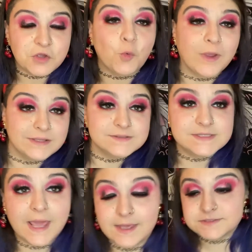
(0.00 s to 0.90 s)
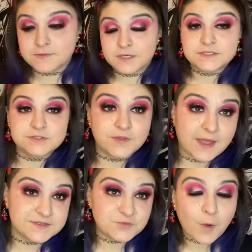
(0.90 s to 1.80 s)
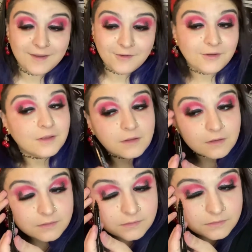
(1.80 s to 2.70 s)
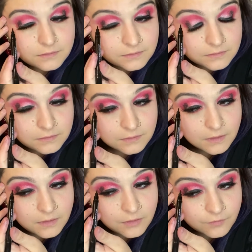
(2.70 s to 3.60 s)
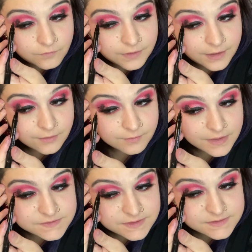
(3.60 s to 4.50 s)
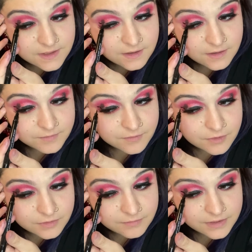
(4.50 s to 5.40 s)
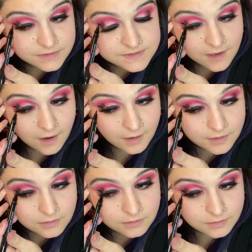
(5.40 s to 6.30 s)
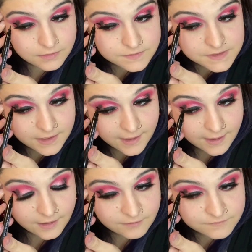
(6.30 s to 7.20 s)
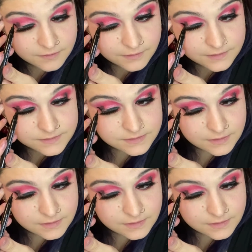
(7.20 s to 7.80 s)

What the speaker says: a wing today, so I'm gonna do that as well. Hopefully I don't mess this up and ruin my entire look, because I have done this.